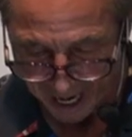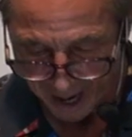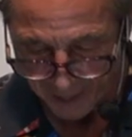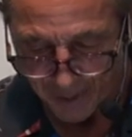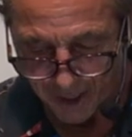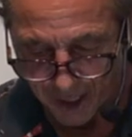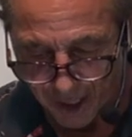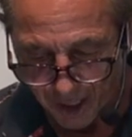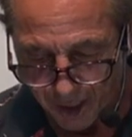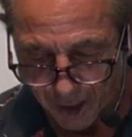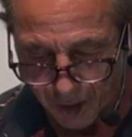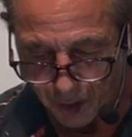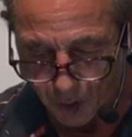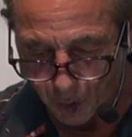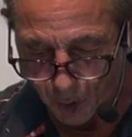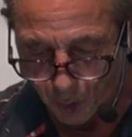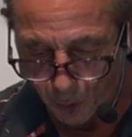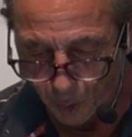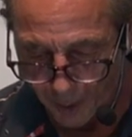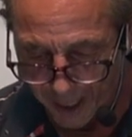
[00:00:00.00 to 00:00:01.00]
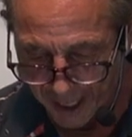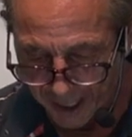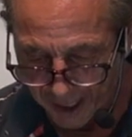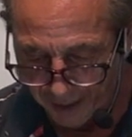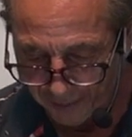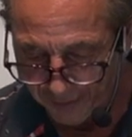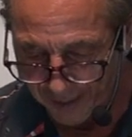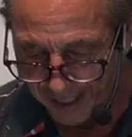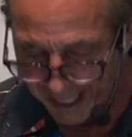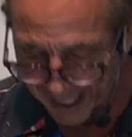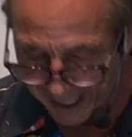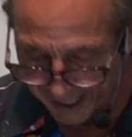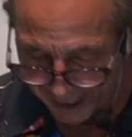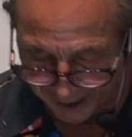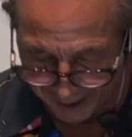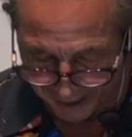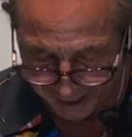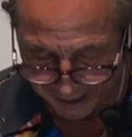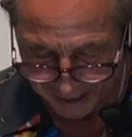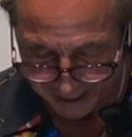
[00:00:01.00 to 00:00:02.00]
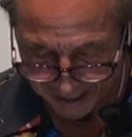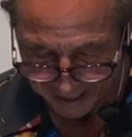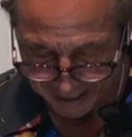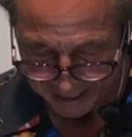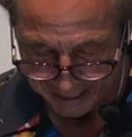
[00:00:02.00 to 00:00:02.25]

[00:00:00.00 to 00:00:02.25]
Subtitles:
because the Queen of England